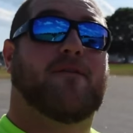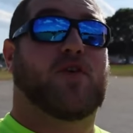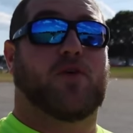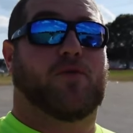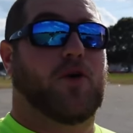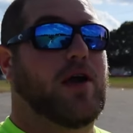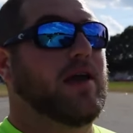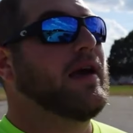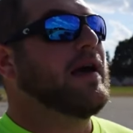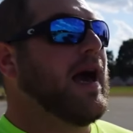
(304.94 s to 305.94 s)
feel
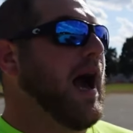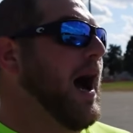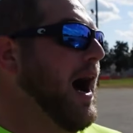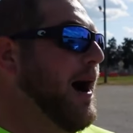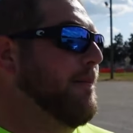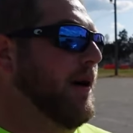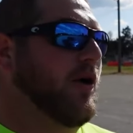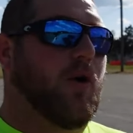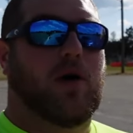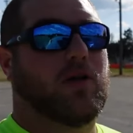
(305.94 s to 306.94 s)
free. But
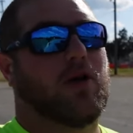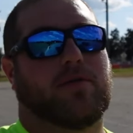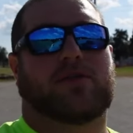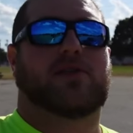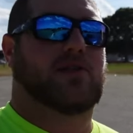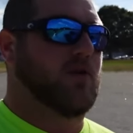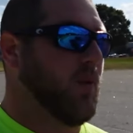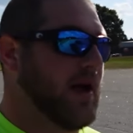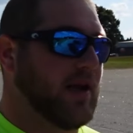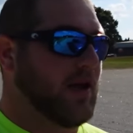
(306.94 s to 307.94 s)
coilovers is the
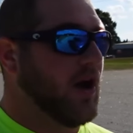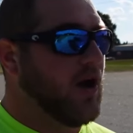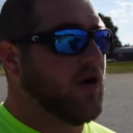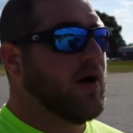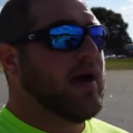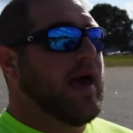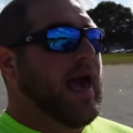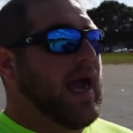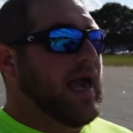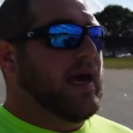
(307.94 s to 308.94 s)
way to go.
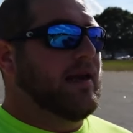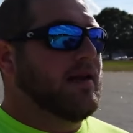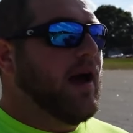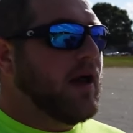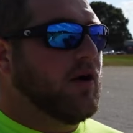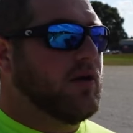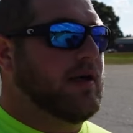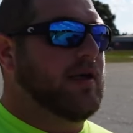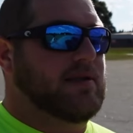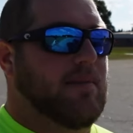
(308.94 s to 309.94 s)
And not
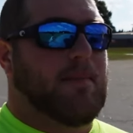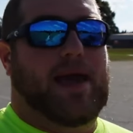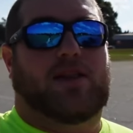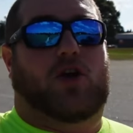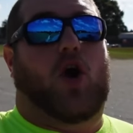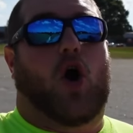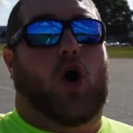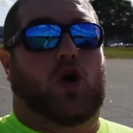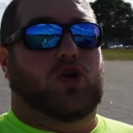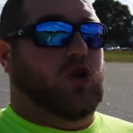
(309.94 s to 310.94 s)
only does it make the
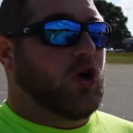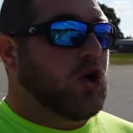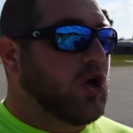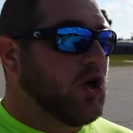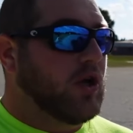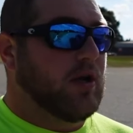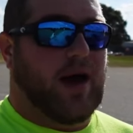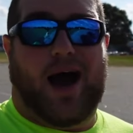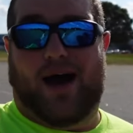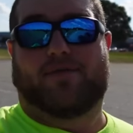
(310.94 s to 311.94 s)
car look good,
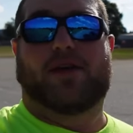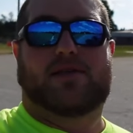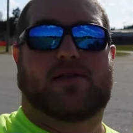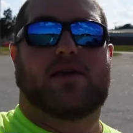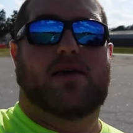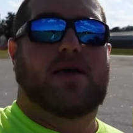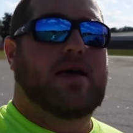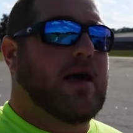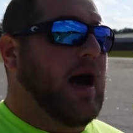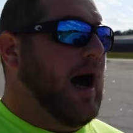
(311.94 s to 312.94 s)
obviously,
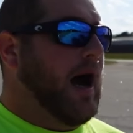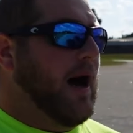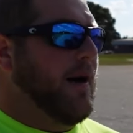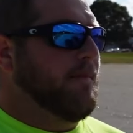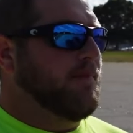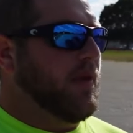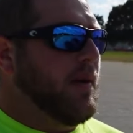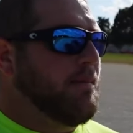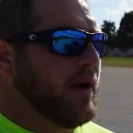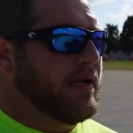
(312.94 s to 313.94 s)

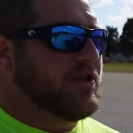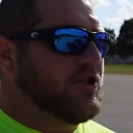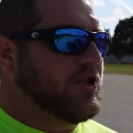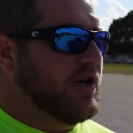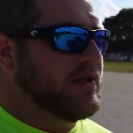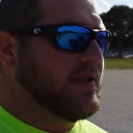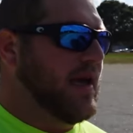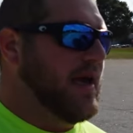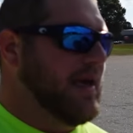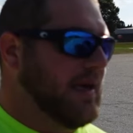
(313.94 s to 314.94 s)
but it's just
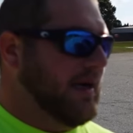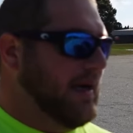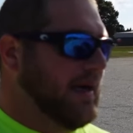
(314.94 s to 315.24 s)
a